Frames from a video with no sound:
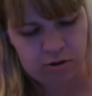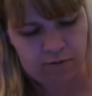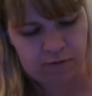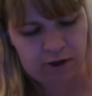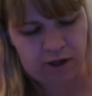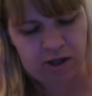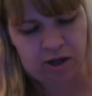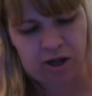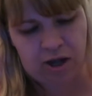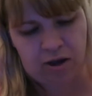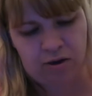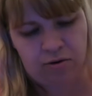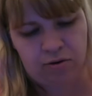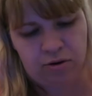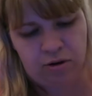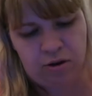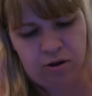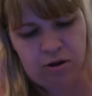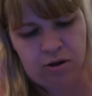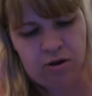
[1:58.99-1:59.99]
Bring it
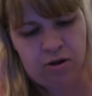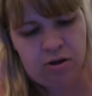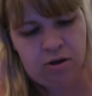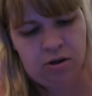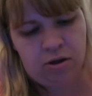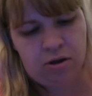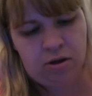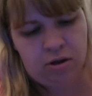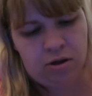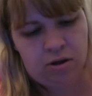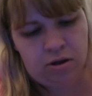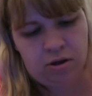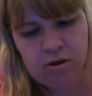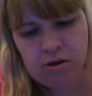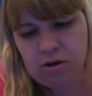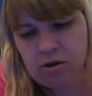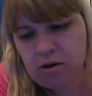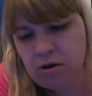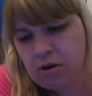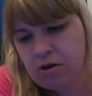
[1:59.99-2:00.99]
out.
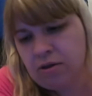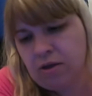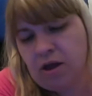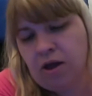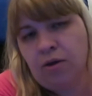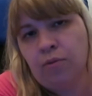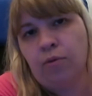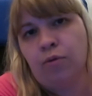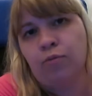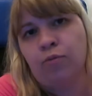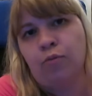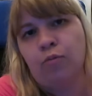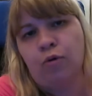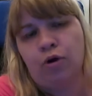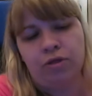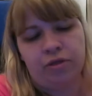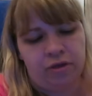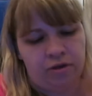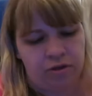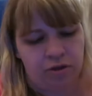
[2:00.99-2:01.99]
I will
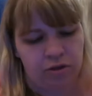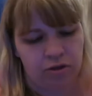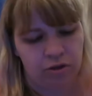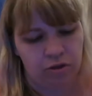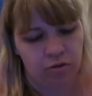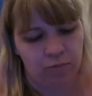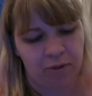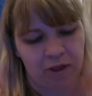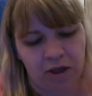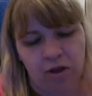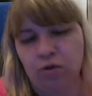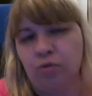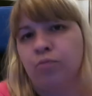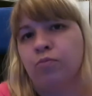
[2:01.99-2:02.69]
want this on display.